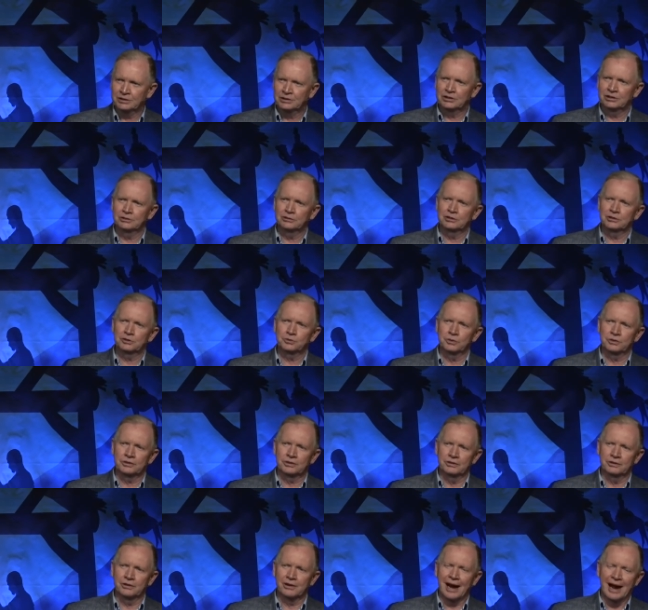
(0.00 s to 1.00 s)
generous with
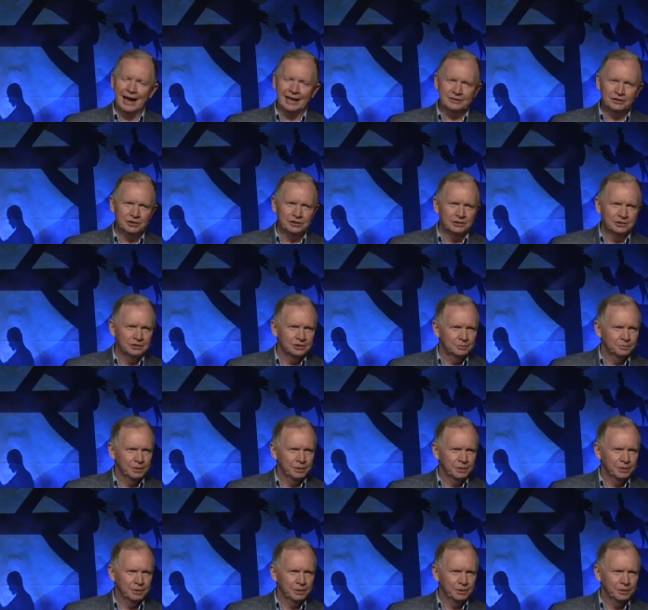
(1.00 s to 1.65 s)
your actions,